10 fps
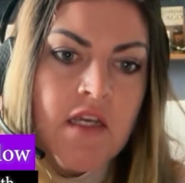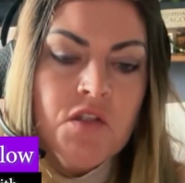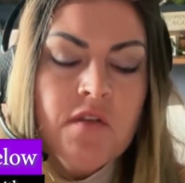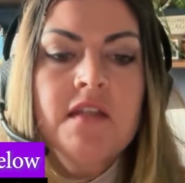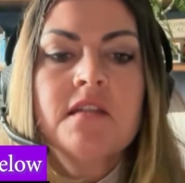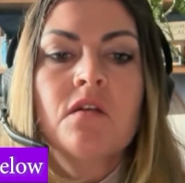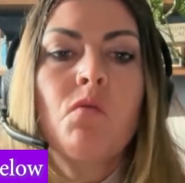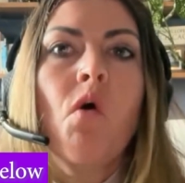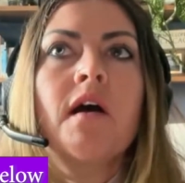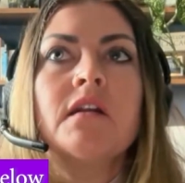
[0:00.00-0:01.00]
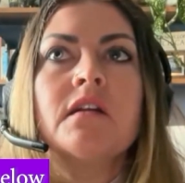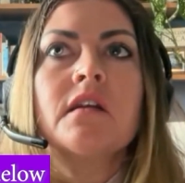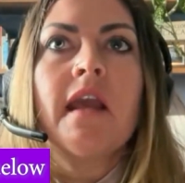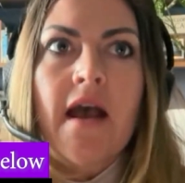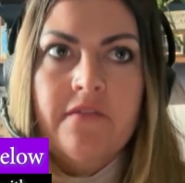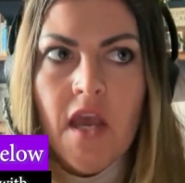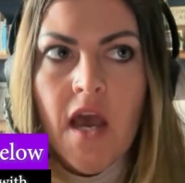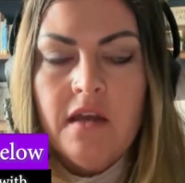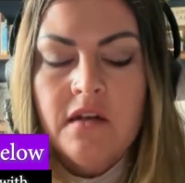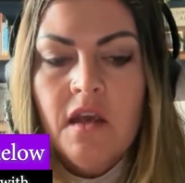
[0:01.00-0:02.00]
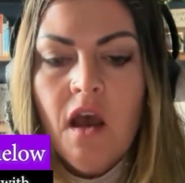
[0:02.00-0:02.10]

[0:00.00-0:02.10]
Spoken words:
So that's the one caveat.